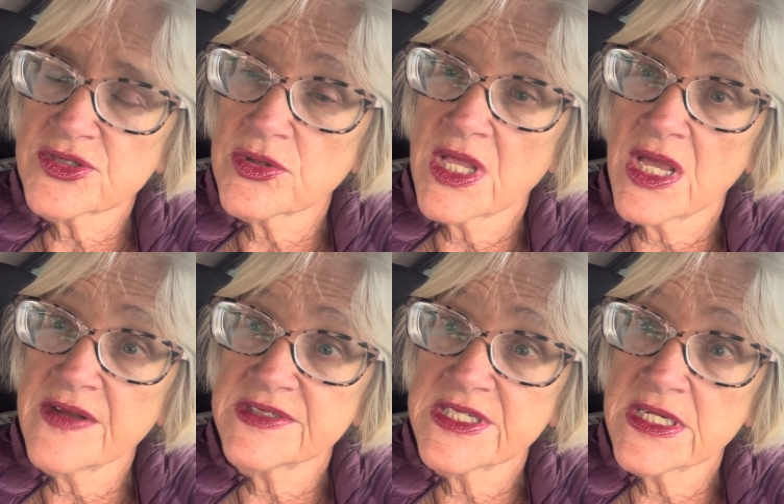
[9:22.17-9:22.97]
So a lot
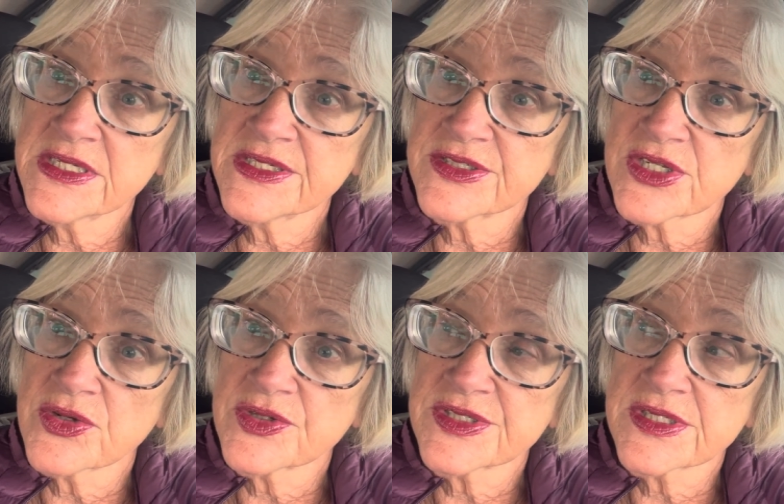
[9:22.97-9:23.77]
of Italians
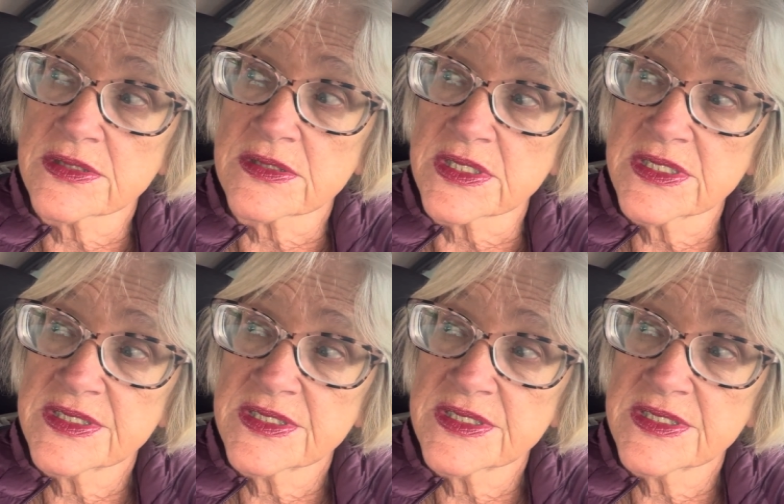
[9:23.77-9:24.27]
go to Sicily